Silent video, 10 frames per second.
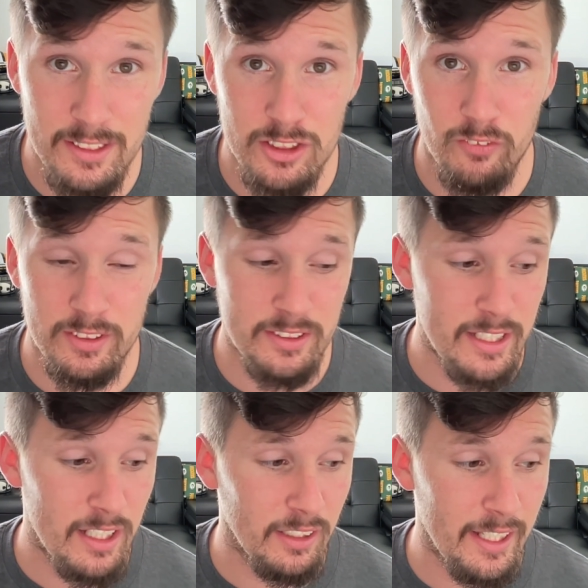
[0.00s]
so it's
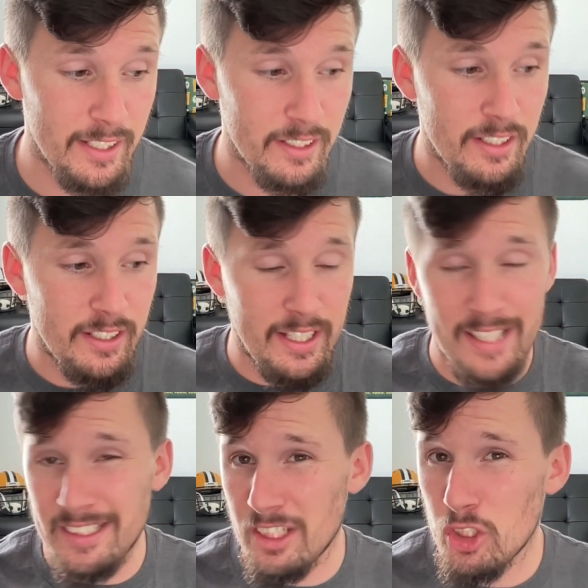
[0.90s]
not like
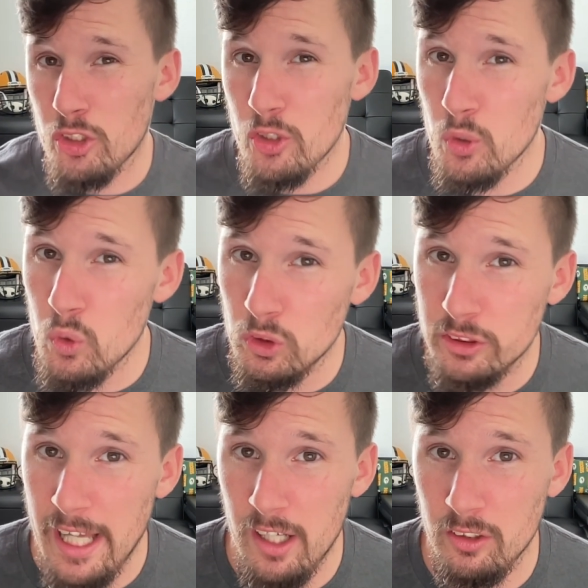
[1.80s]
it's a huge
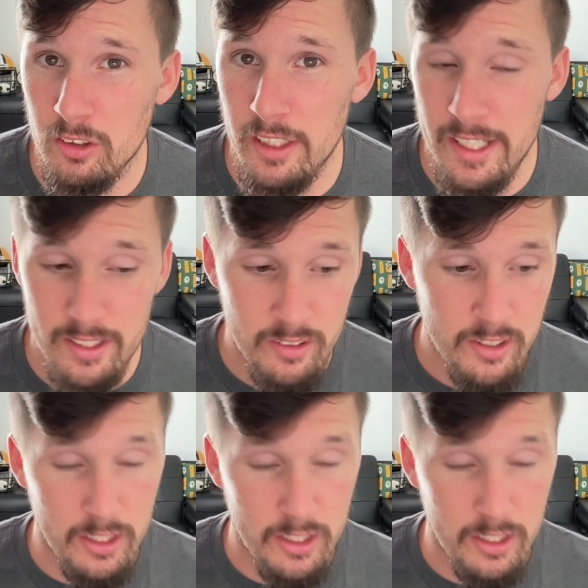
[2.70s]
downgrade.